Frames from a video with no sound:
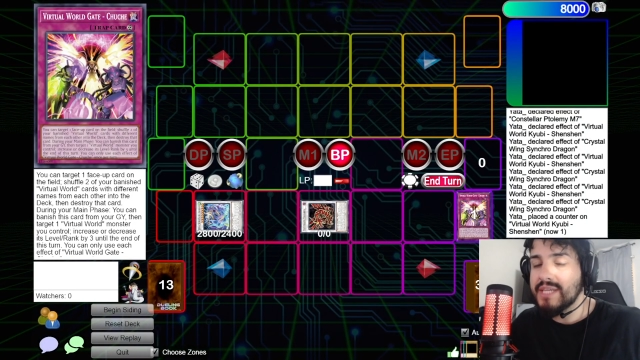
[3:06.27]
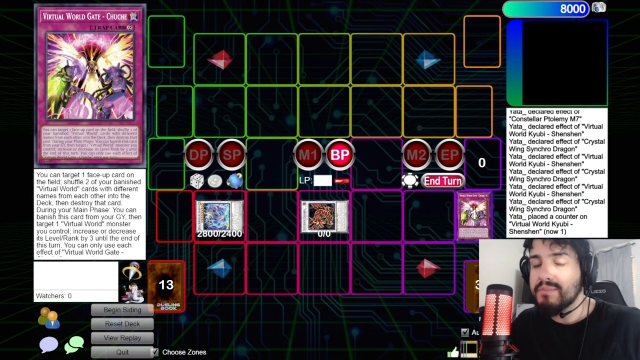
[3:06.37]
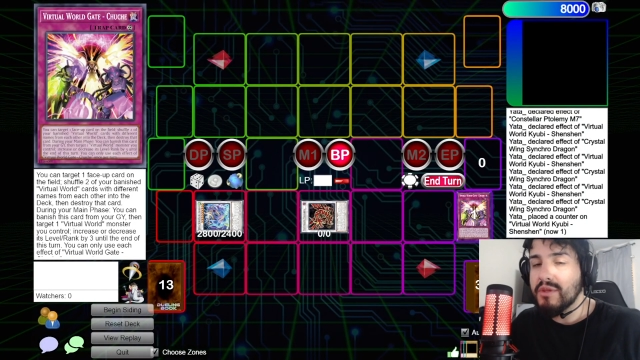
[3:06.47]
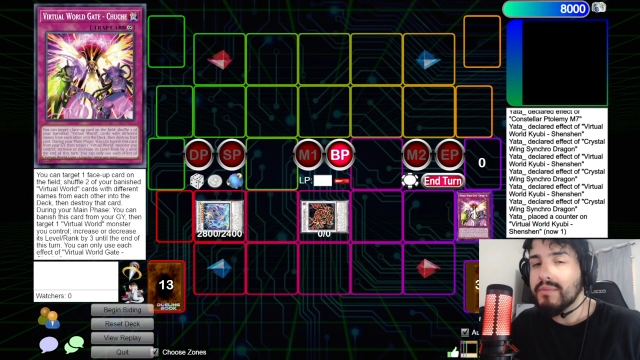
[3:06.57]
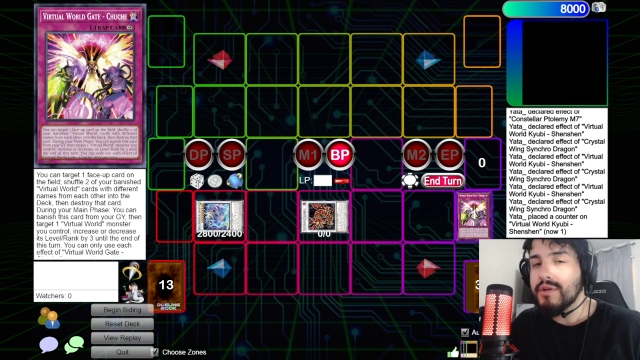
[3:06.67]

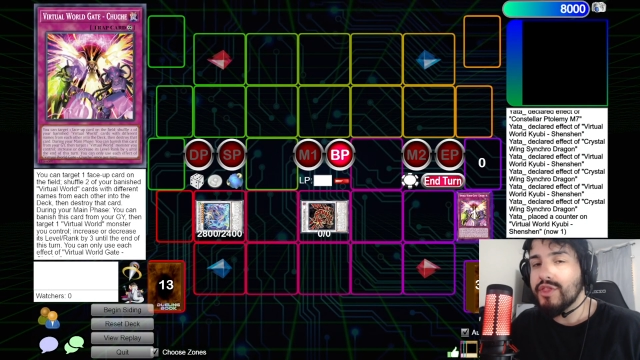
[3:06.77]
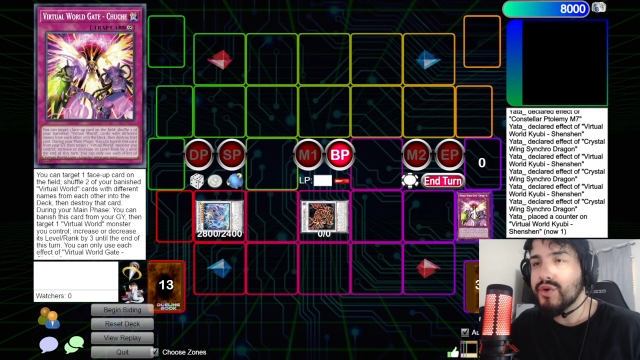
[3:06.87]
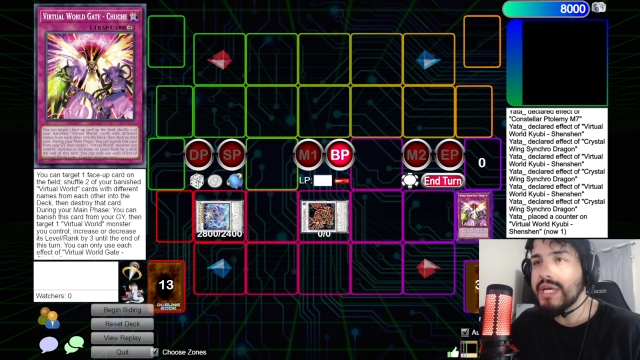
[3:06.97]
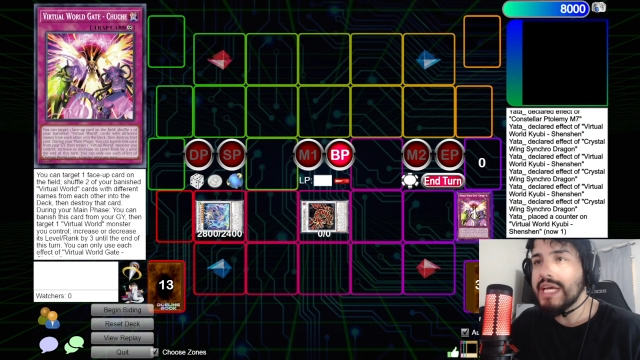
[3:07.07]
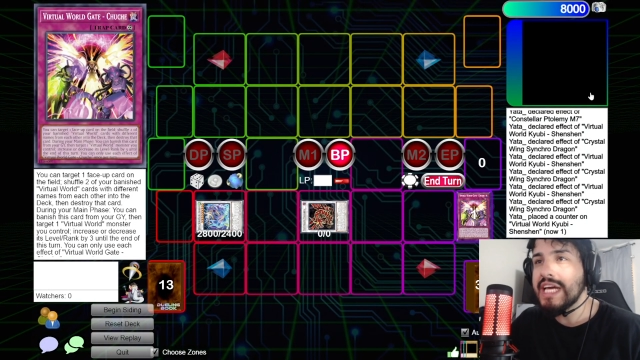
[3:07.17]
number
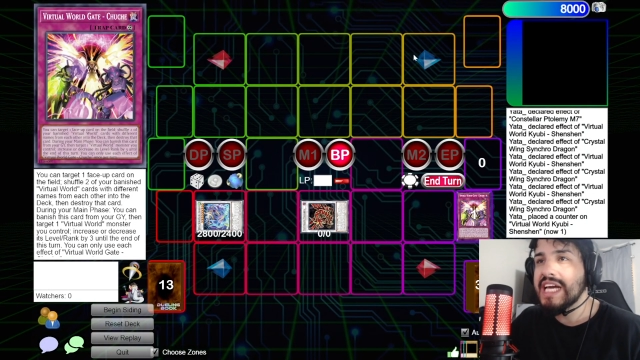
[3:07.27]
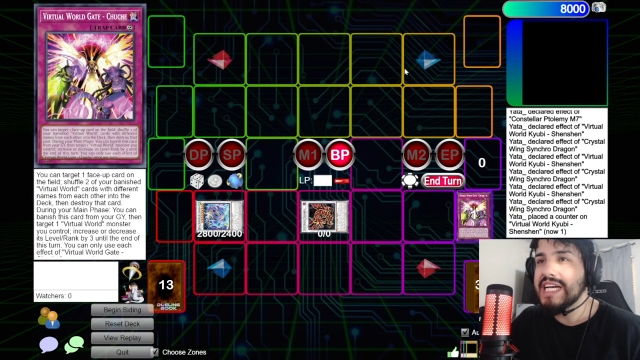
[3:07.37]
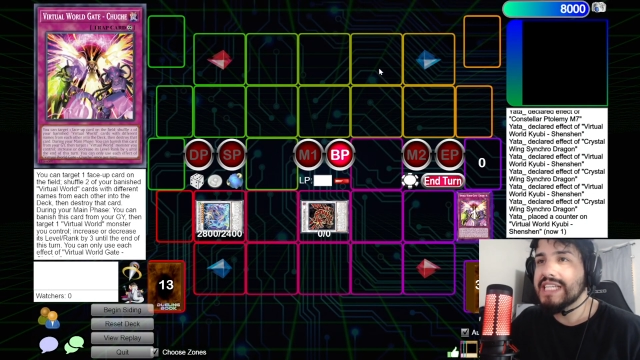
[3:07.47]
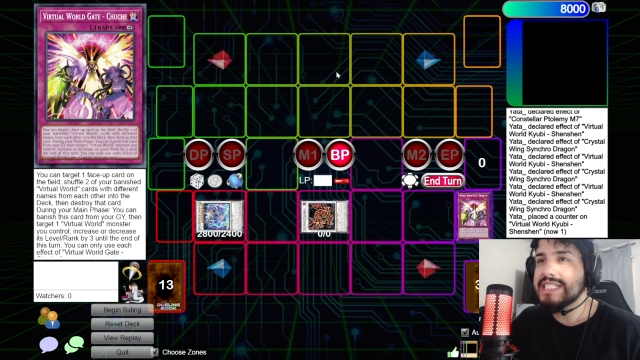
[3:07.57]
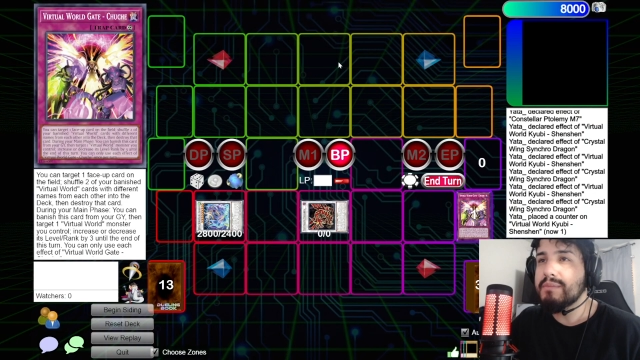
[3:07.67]
3
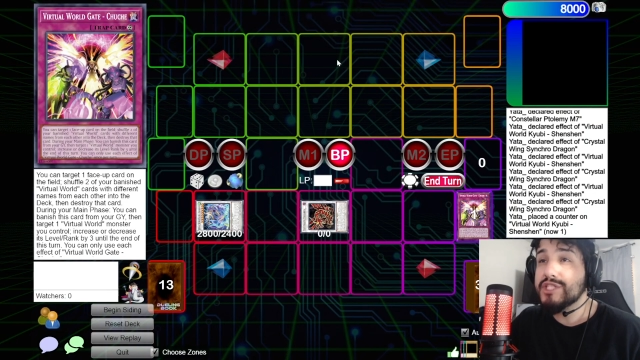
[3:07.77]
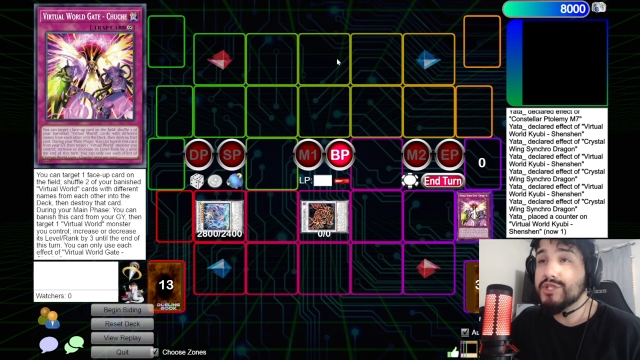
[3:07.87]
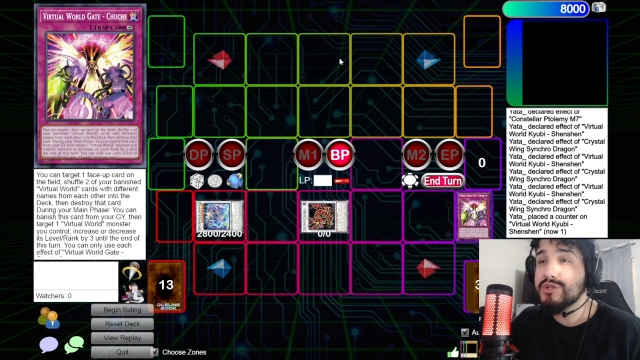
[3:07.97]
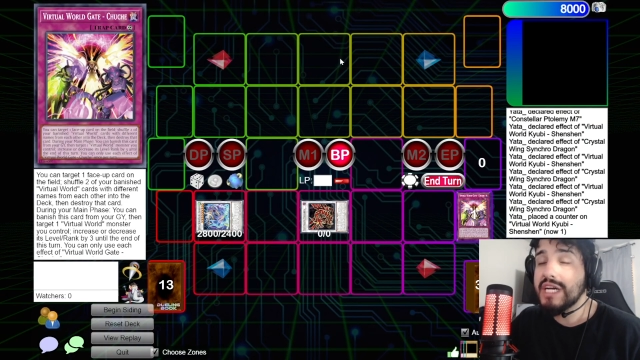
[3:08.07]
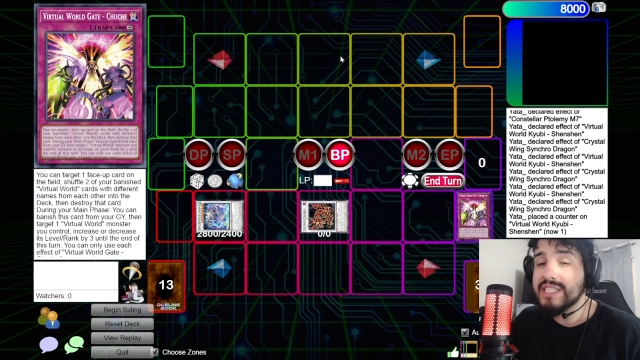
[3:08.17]
is I'm gonna
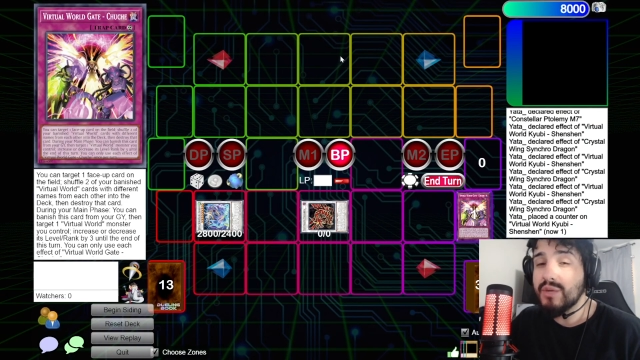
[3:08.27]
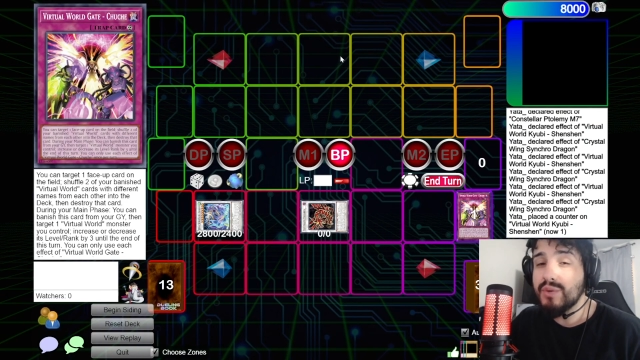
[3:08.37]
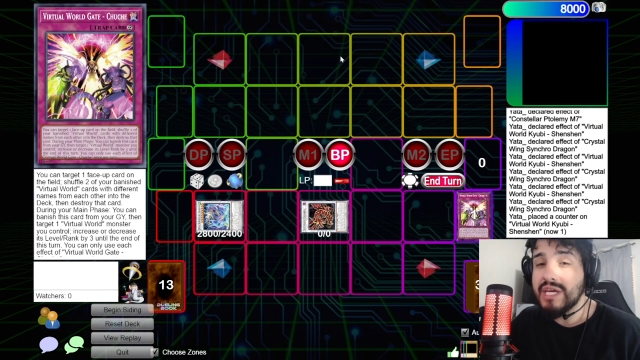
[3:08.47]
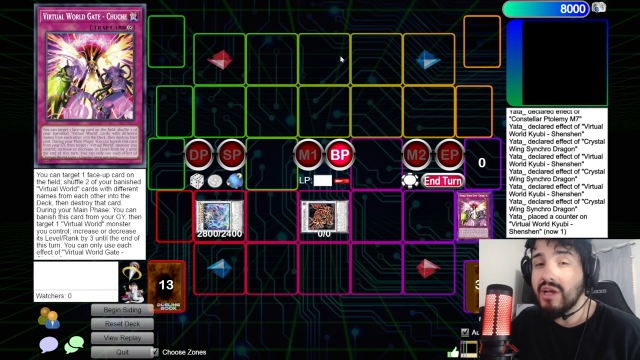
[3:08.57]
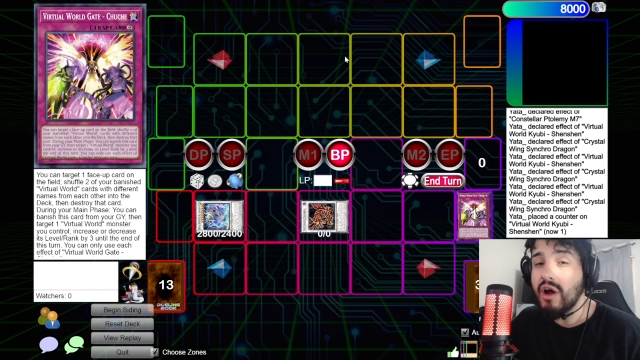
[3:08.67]
show you guys how we
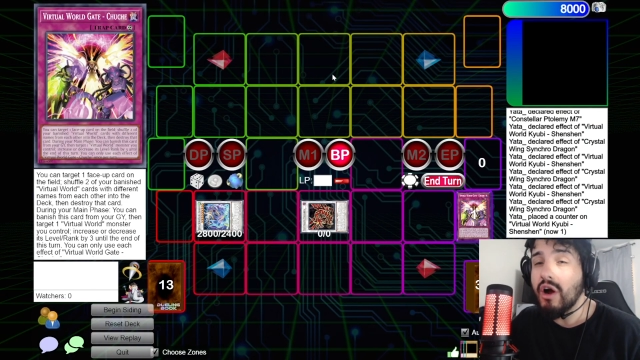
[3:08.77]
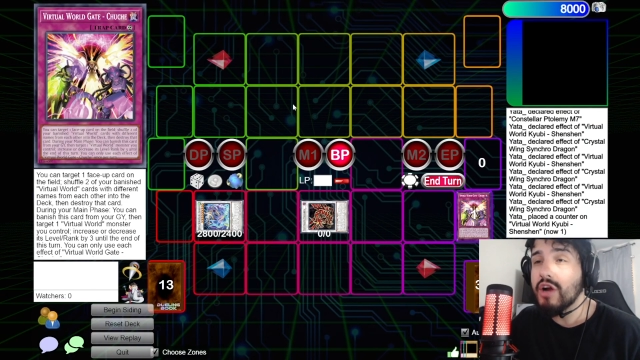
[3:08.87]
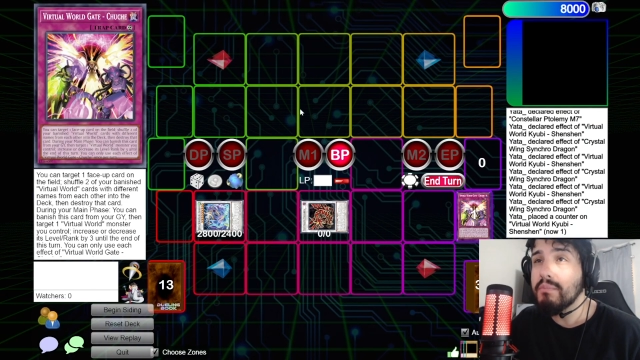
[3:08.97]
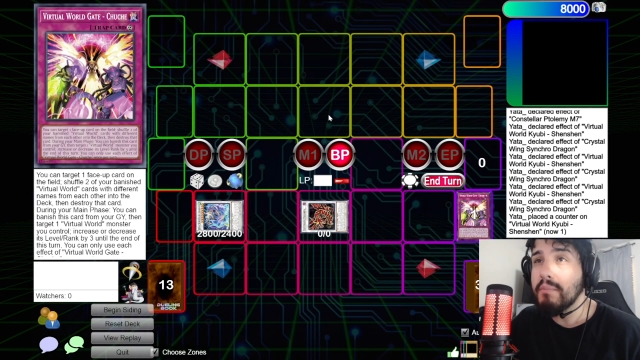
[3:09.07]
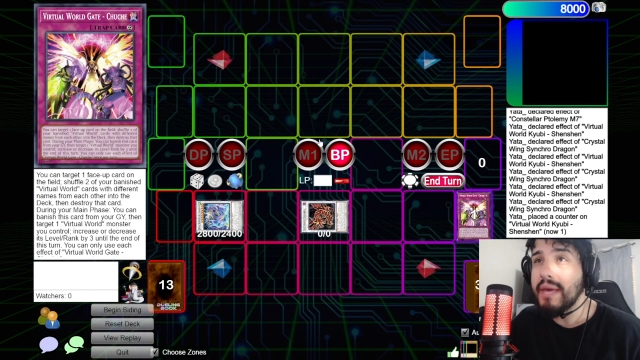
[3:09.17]
can
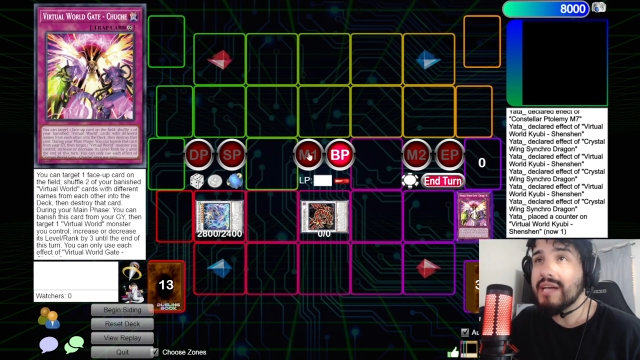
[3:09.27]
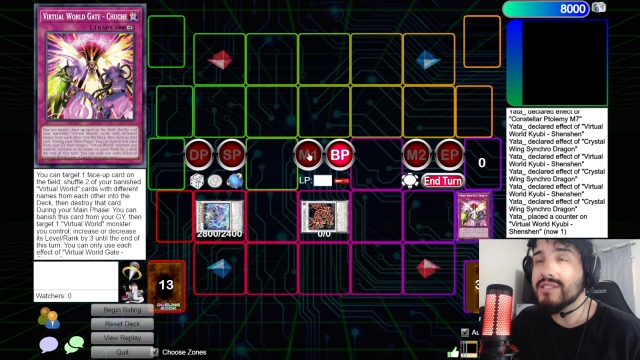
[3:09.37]
hard make